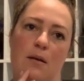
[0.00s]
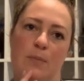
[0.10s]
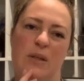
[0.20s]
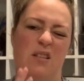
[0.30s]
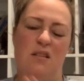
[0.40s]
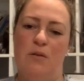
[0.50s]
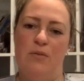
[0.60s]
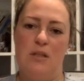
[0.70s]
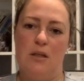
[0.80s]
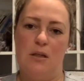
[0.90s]
because
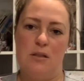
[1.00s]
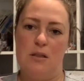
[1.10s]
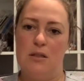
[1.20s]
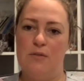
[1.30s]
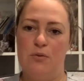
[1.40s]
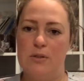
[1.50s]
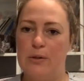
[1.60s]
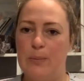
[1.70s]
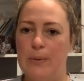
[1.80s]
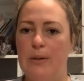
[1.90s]
the civil
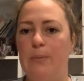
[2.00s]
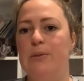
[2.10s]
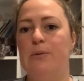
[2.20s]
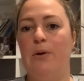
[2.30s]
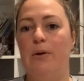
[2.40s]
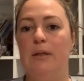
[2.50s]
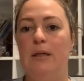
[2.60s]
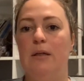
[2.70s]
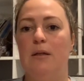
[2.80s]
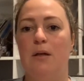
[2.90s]
ceremony was
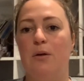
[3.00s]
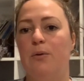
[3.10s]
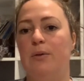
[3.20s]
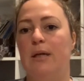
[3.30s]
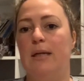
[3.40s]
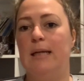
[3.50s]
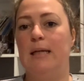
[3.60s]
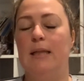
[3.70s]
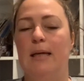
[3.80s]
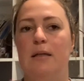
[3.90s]
early and I couldn't get it
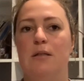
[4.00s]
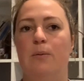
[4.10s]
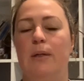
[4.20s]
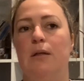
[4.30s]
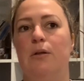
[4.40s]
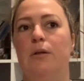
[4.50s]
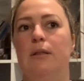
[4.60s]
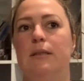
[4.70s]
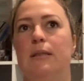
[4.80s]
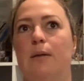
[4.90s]
any later, so we had an
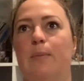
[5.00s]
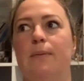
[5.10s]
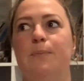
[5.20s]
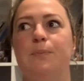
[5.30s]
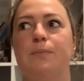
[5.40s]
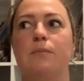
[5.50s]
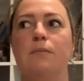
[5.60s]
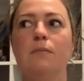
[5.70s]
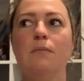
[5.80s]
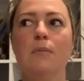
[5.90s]
early dinner. But
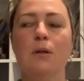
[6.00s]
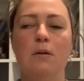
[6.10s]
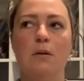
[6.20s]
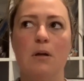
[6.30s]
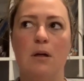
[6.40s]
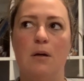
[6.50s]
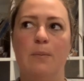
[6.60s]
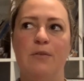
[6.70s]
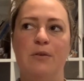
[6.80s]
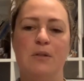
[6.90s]

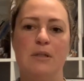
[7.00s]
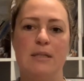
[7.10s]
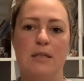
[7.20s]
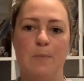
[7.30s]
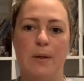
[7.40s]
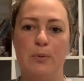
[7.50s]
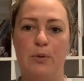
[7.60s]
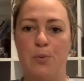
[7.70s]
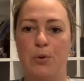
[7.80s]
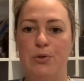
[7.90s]
if you've got 6 people
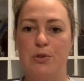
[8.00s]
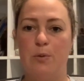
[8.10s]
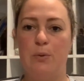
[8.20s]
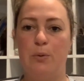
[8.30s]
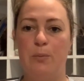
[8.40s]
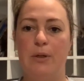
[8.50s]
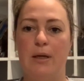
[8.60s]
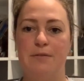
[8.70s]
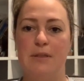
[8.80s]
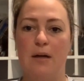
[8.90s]
or more at Supernormal, you
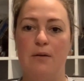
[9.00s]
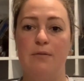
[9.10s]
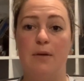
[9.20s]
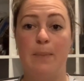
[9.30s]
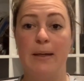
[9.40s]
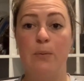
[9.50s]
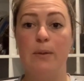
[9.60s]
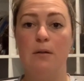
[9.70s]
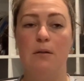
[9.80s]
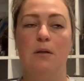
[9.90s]
have to have a
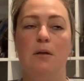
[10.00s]
banquet.